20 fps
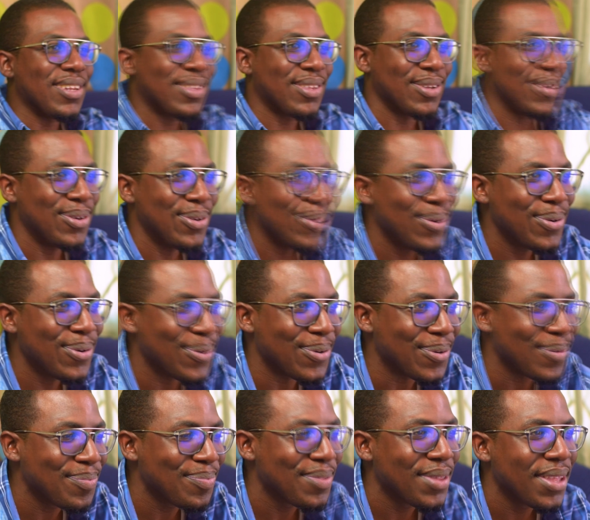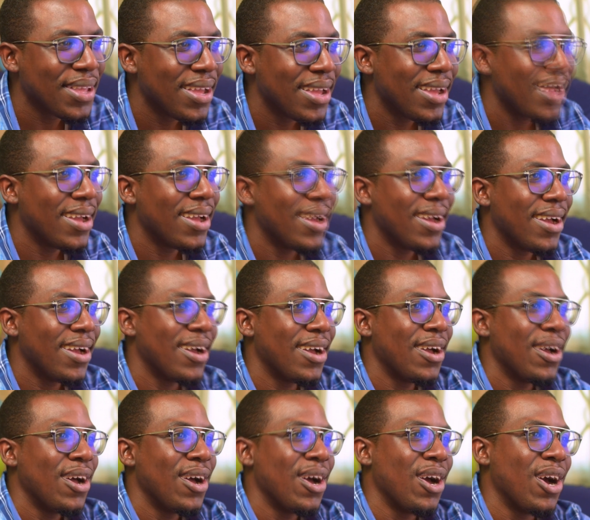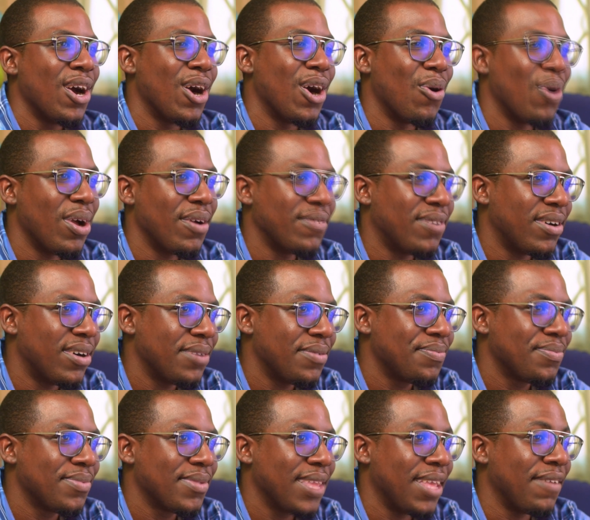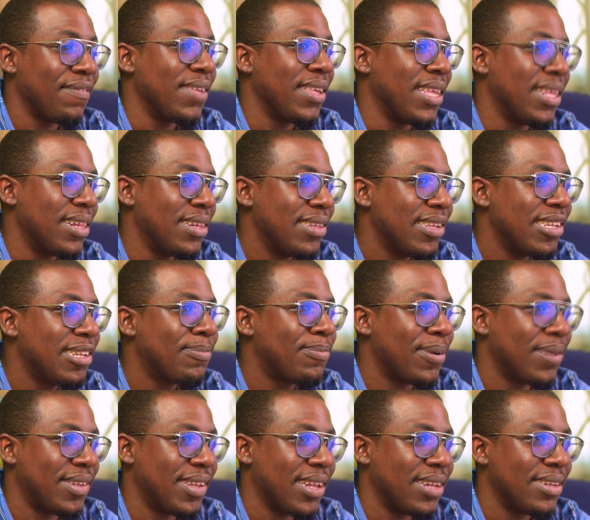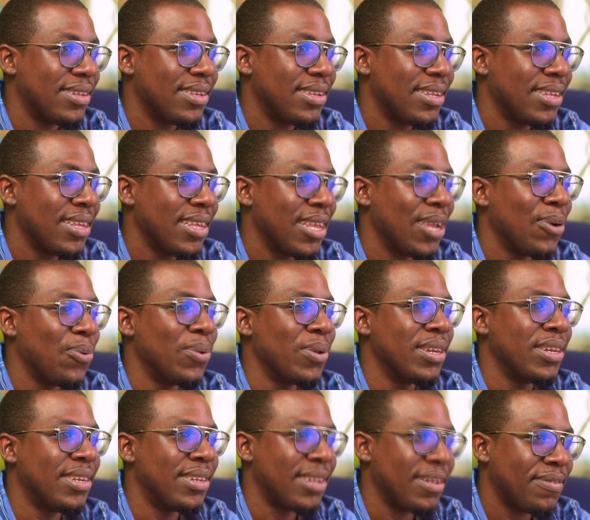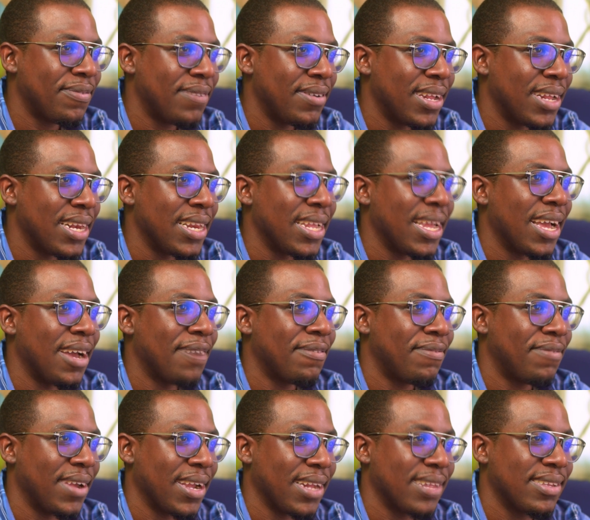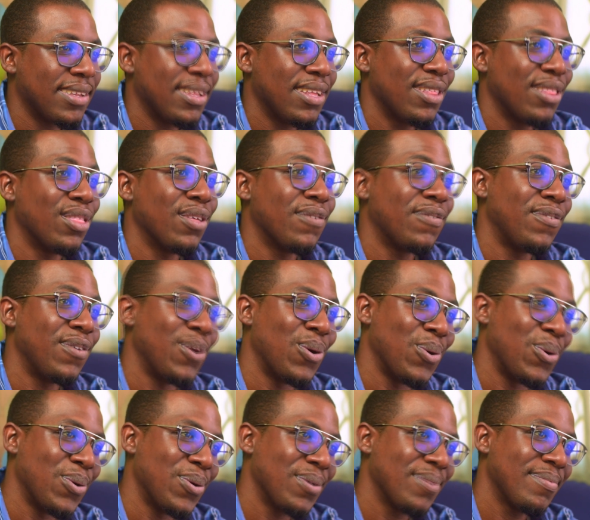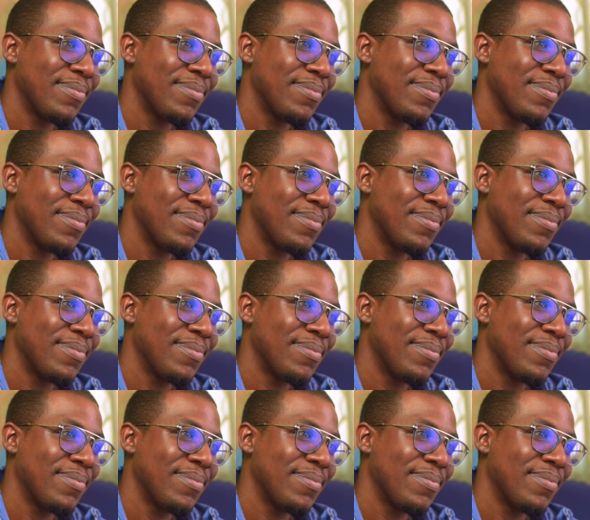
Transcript: to do. However, if guilt is present, it will definitely affect the flow,